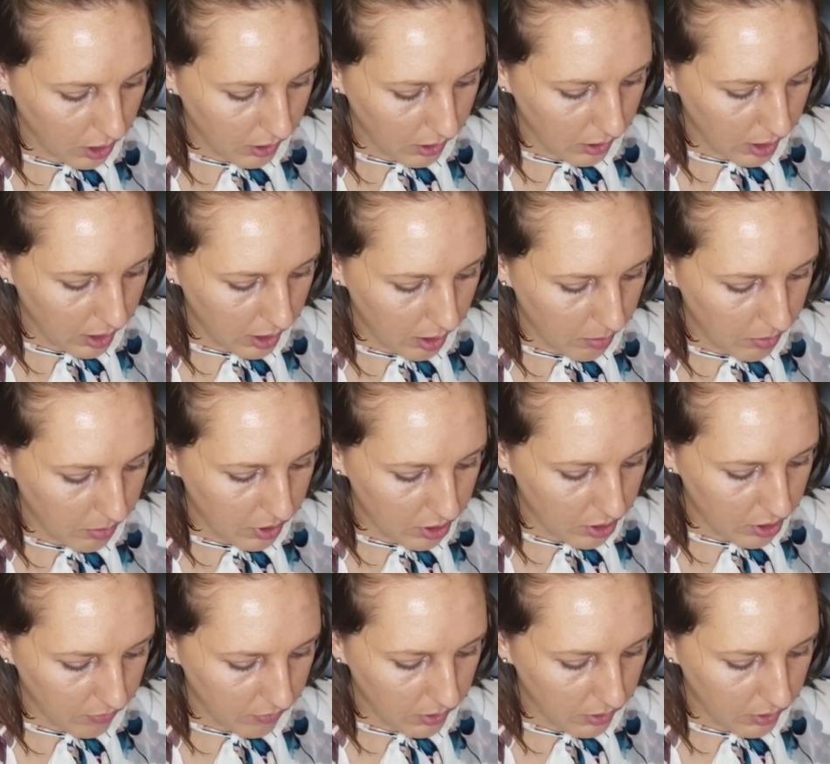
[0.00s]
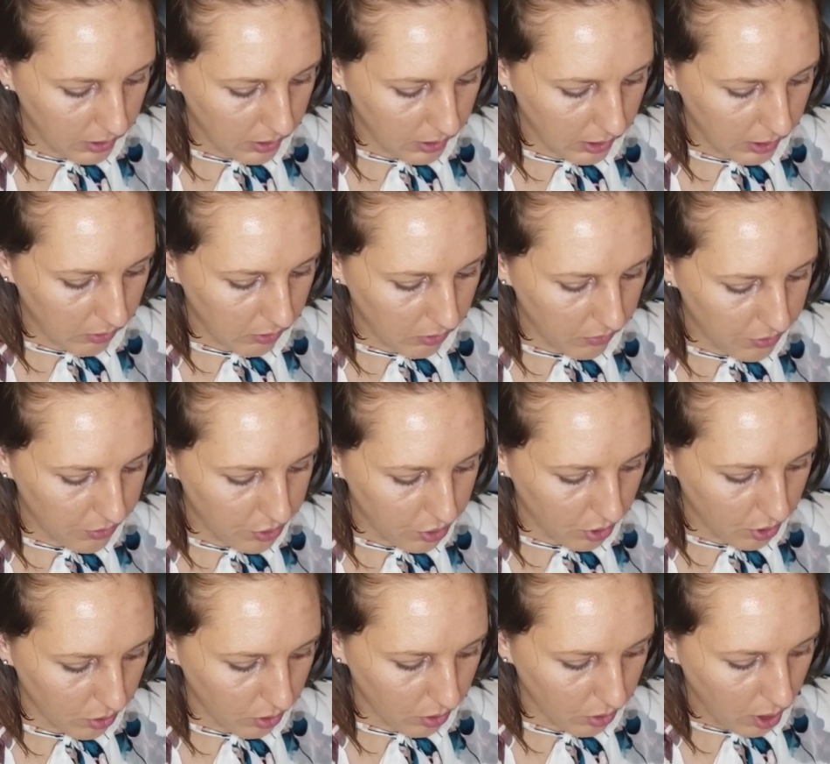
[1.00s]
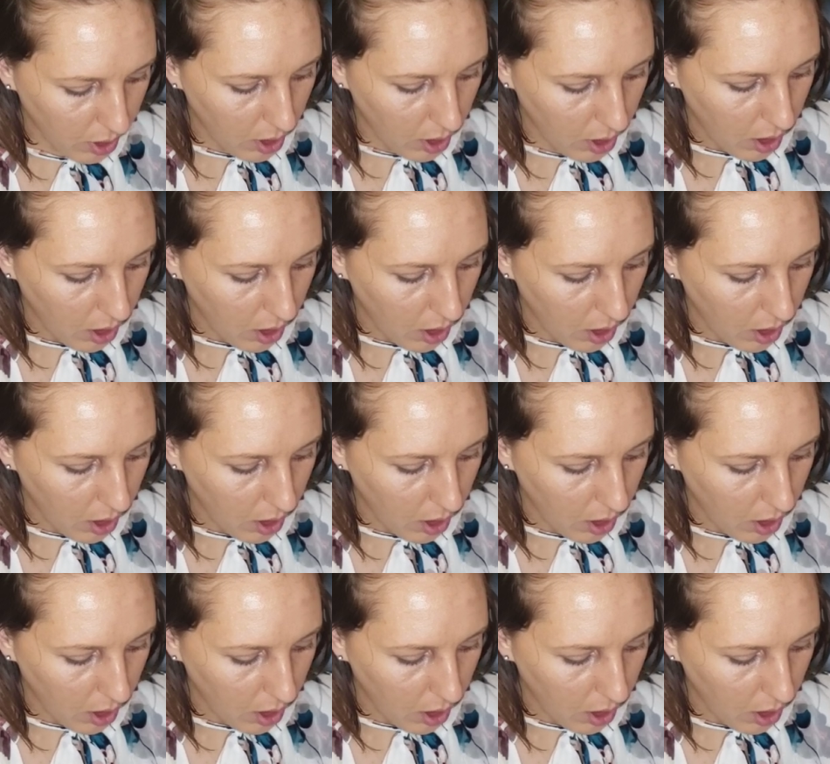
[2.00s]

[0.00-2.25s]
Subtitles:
area but different lengths of stroke